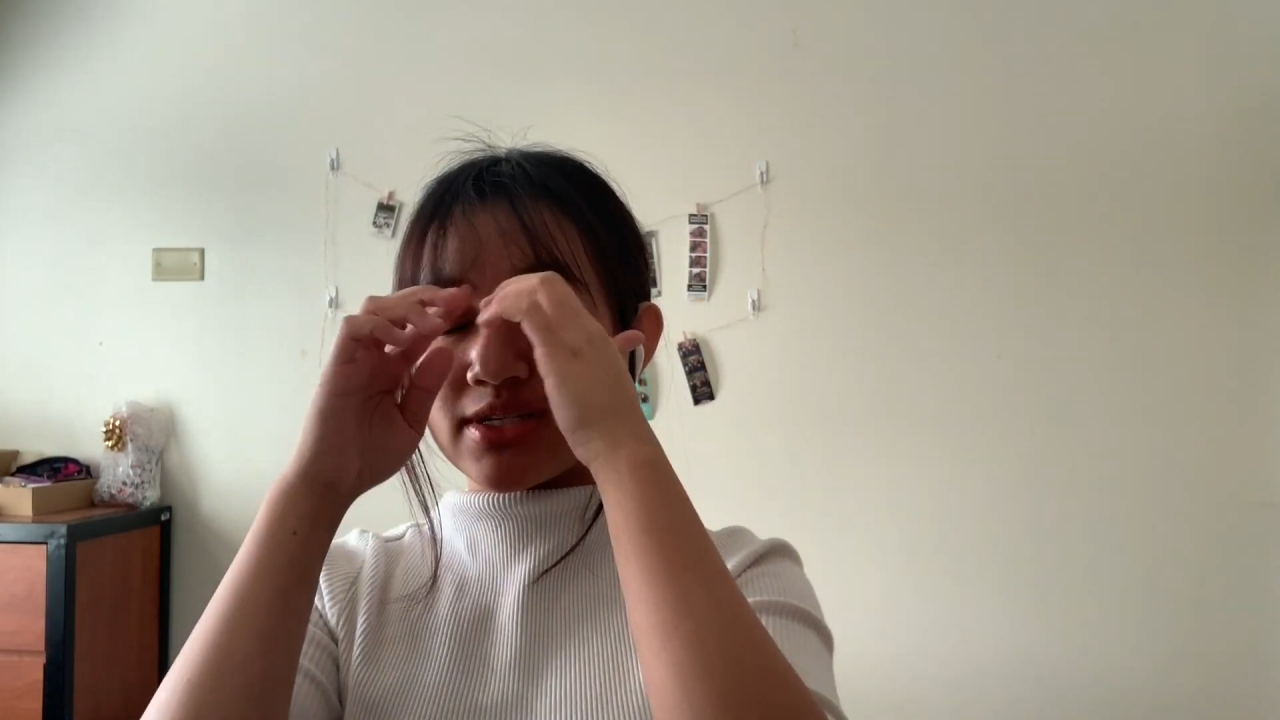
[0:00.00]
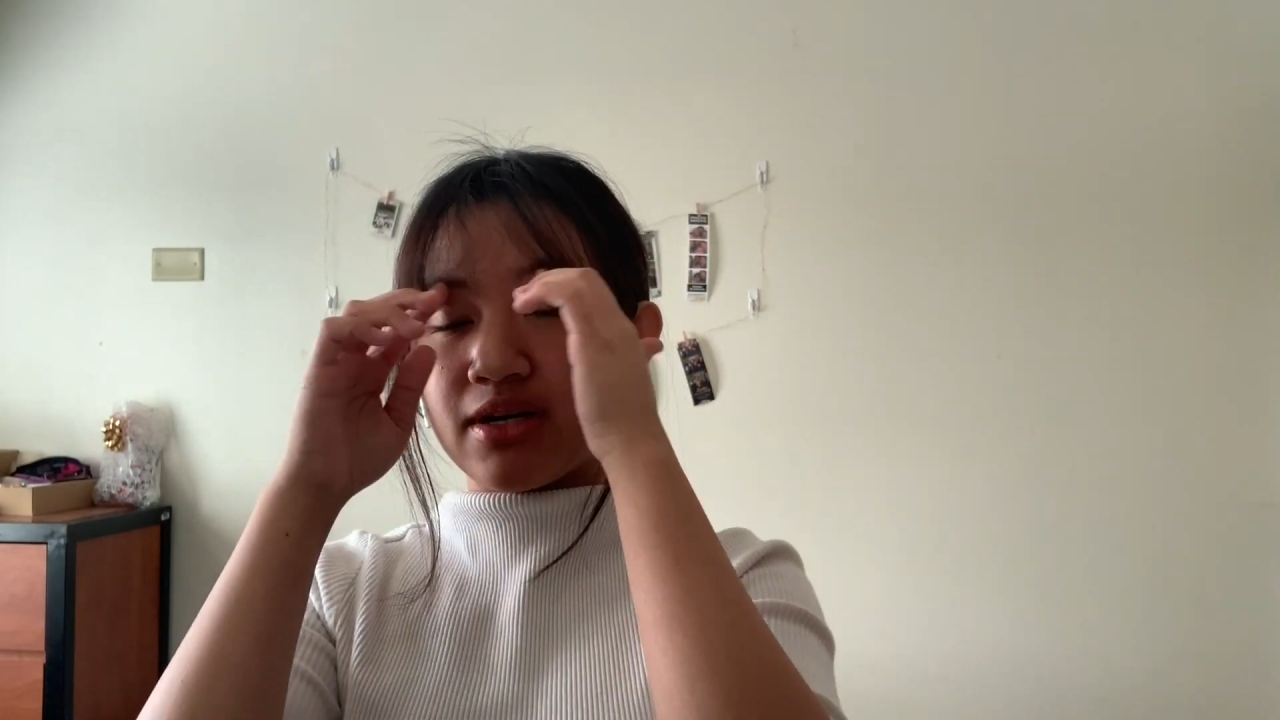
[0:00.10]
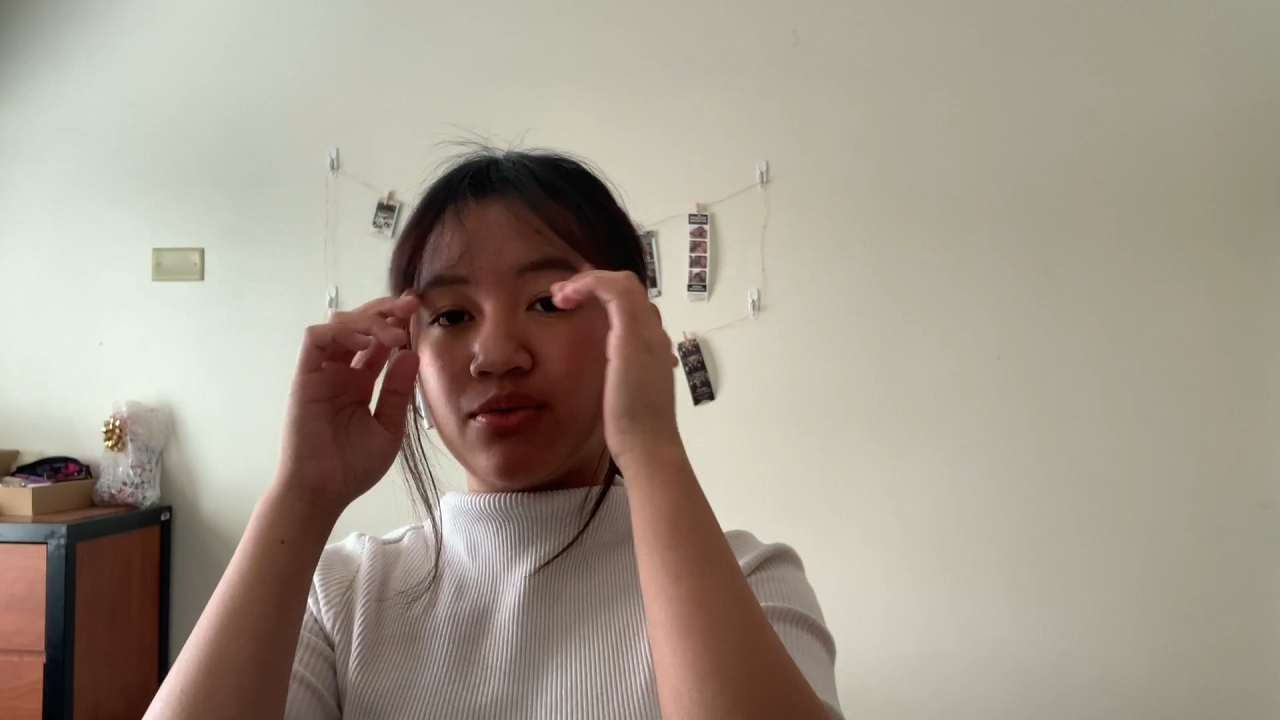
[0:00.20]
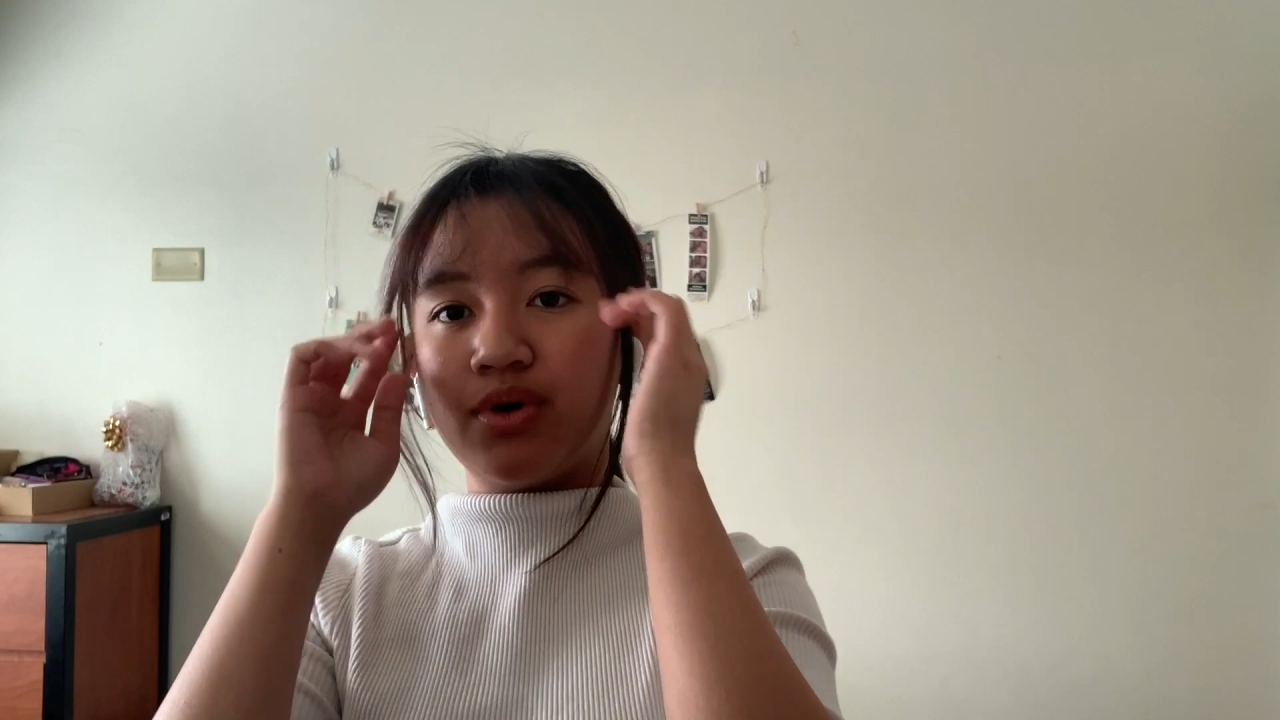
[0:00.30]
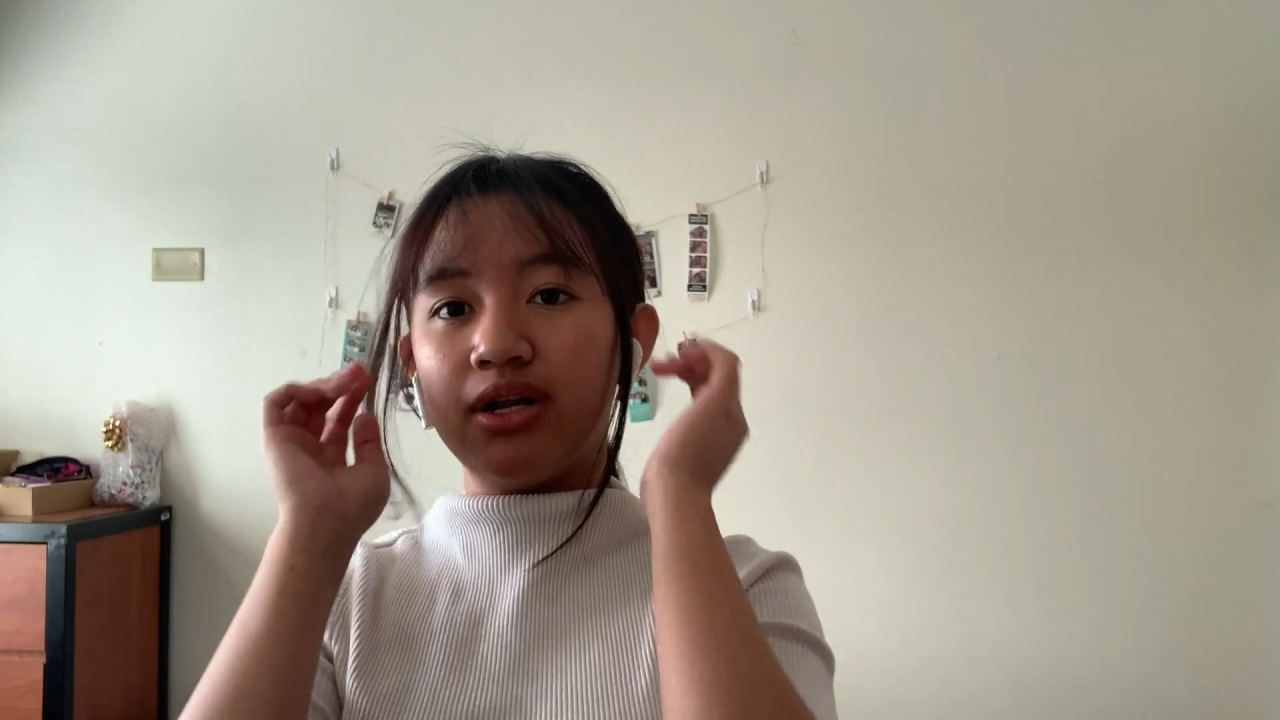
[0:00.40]

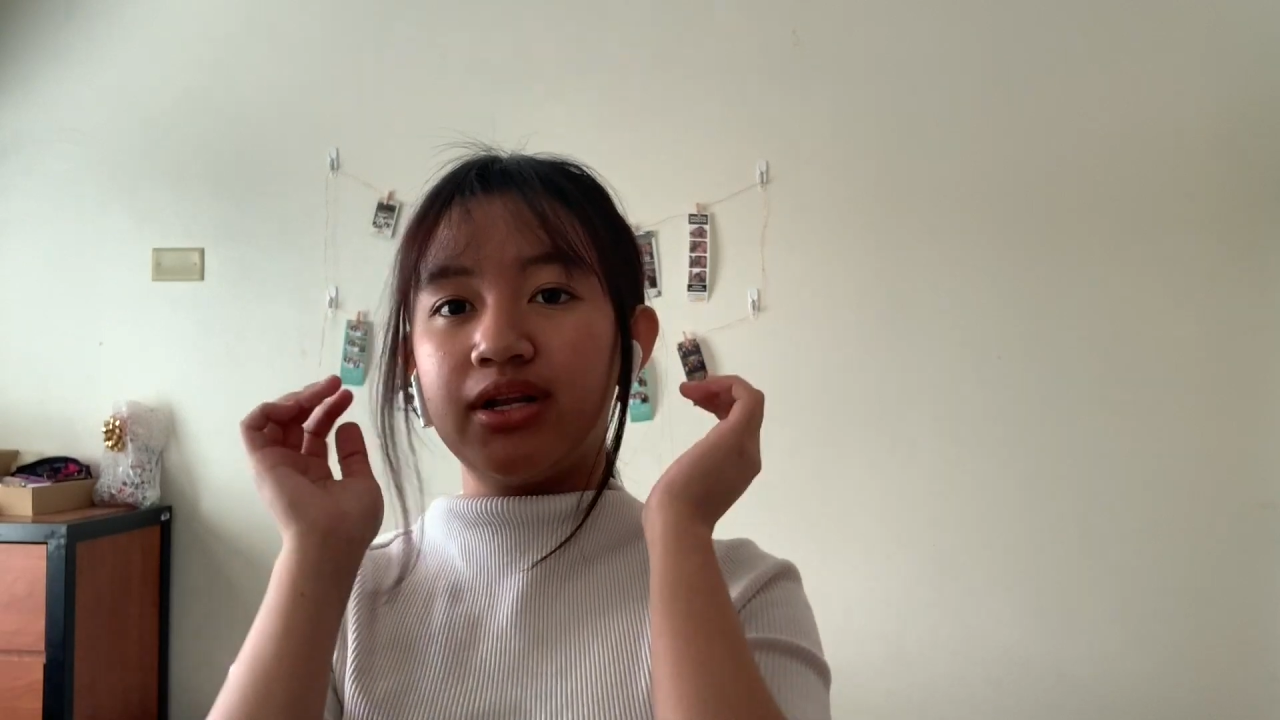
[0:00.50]
at 1,